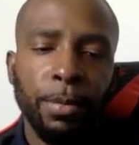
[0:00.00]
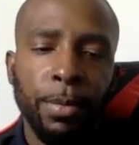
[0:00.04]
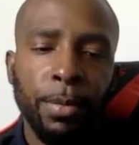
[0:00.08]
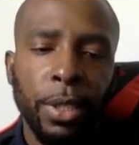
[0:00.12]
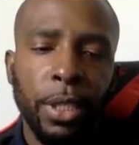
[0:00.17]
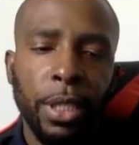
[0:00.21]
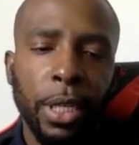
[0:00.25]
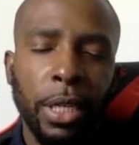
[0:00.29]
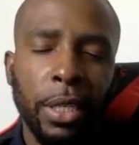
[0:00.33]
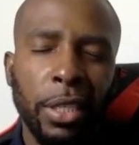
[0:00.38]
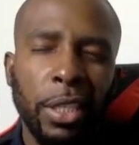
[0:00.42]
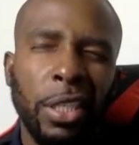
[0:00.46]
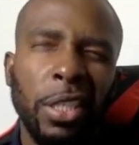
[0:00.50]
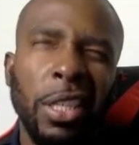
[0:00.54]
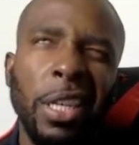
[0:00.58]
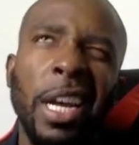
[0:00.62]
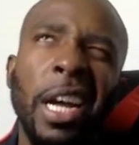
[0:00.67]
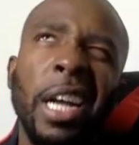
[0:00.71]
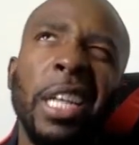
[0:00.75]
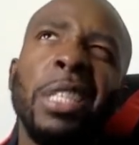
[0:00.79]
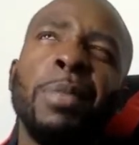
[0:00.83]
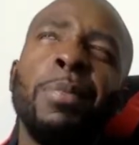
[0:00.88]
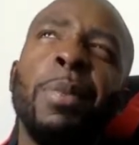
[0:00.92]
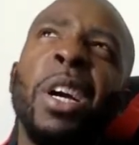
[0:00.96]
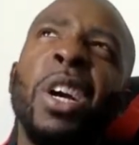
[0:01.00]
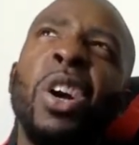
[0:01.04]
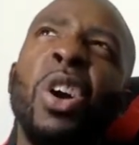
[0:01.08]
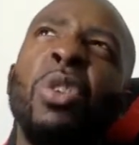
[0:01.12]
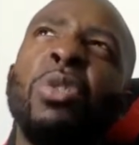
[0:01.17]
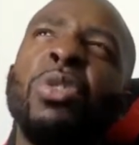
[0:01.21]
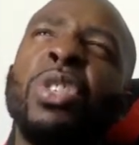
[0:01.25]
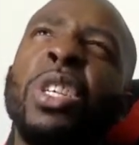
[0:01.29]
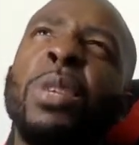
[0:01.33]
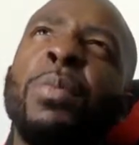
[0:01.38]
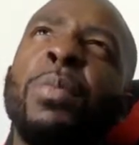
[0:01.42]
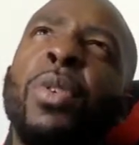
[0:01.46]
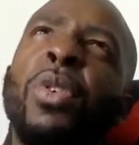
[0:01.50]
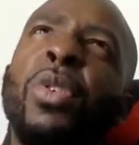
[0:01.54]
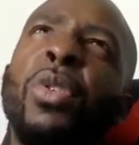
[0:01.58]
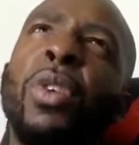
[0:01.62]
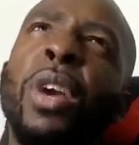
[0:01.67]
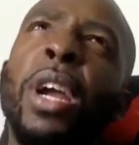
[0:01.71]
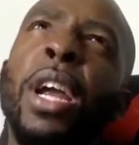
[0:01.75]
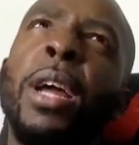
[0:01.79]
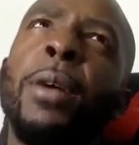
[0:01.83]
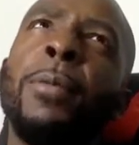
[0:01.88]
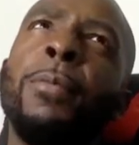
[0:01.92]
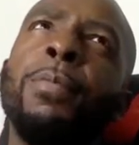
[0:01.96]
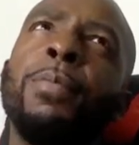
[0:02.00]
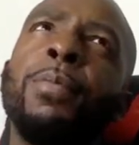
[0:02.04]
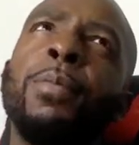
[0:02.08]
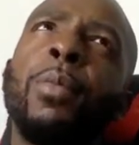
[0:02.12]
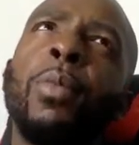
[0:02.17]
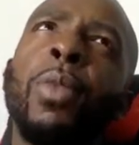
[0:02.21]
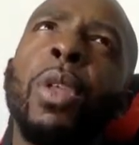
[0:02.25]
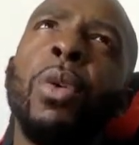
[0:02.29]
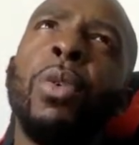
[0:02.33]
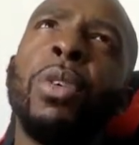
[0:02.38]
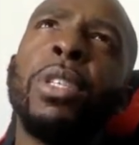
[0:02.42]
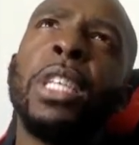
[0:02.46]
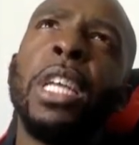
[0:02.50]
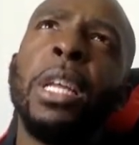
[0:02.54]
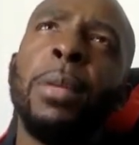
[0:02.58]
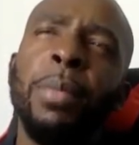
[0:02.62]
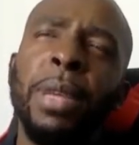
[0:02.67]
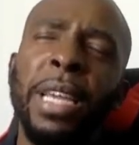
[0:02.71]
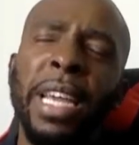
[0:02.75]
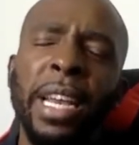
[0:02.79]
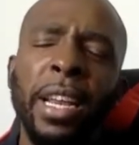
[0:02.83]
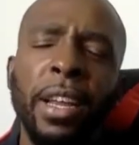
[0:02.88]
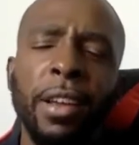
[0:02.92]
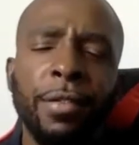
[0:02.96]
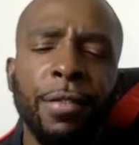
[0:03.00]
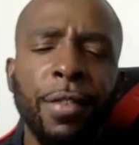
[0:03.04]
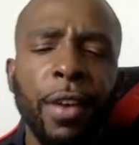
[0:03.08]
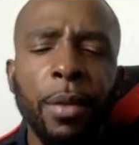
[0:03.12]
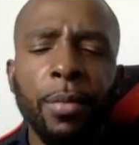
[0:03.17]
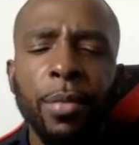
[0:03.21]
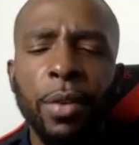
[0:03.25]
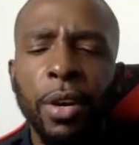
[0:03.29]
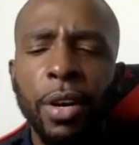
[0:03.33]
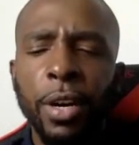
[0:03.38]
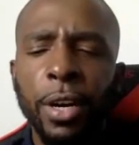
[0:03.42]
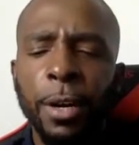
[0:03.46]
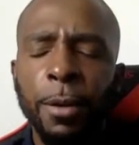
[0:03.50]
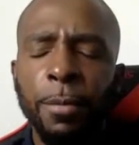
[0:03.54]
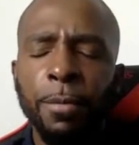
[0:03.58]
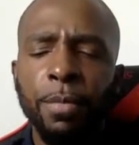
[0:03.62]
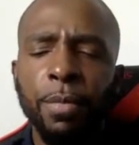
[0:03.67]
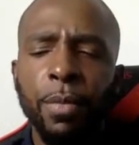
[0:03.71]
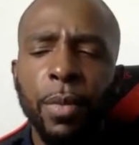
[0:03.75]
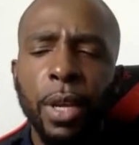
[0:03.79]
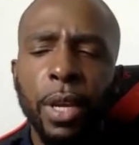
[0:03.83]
she got into my coaching program, I want to say the beginning of February,